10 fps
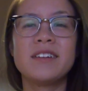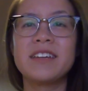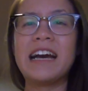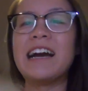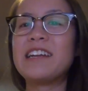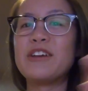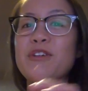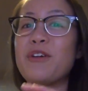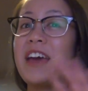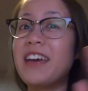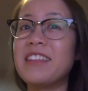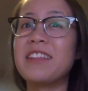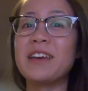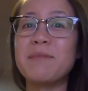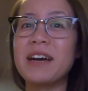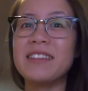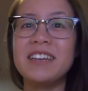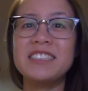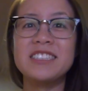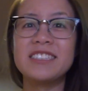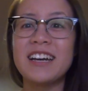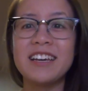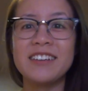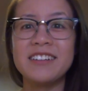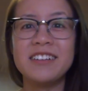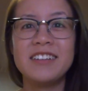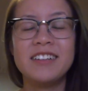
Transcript: Okay, I don't know anything about legends either.